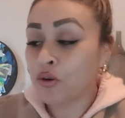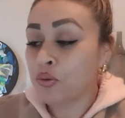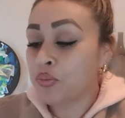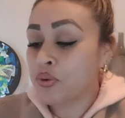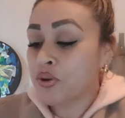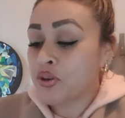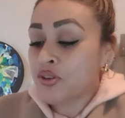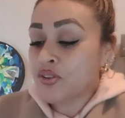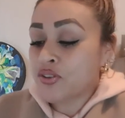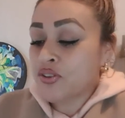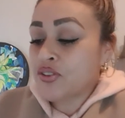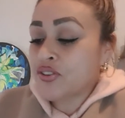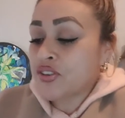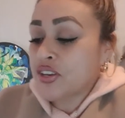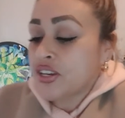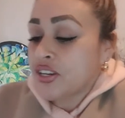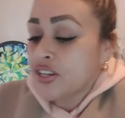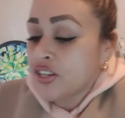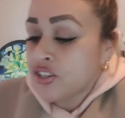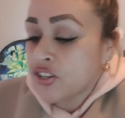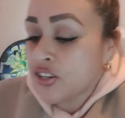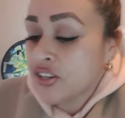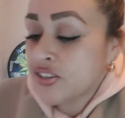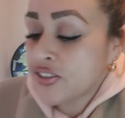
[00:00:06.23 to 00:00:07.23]
your person's
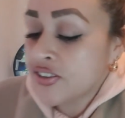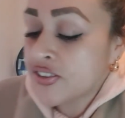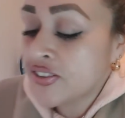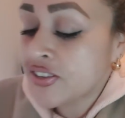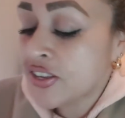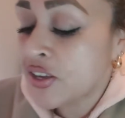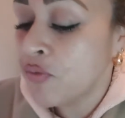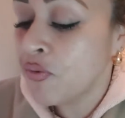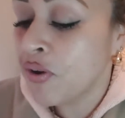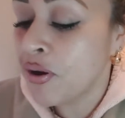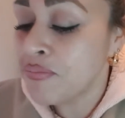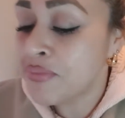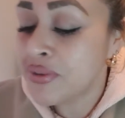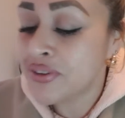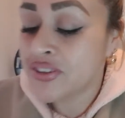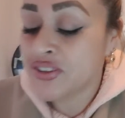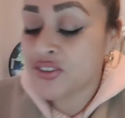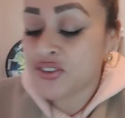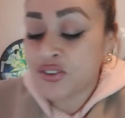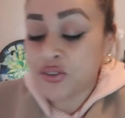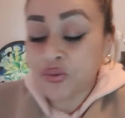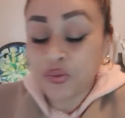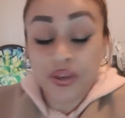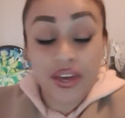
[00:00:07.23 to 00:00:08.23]
energy to see what
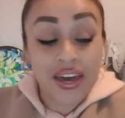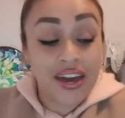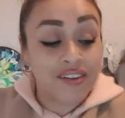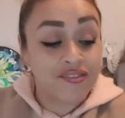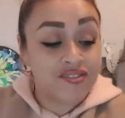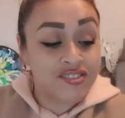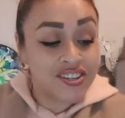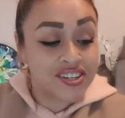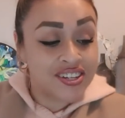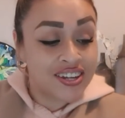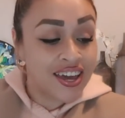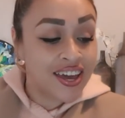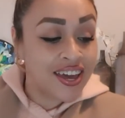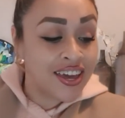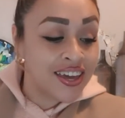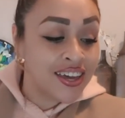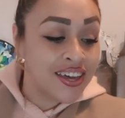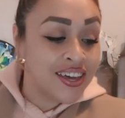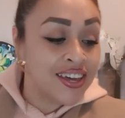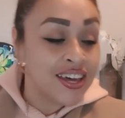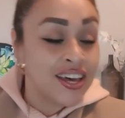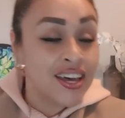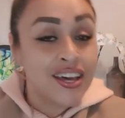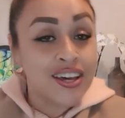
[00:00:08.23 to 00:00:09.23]
messages we have
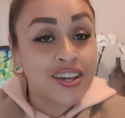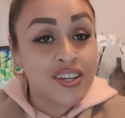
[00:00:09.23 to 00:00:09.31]
today.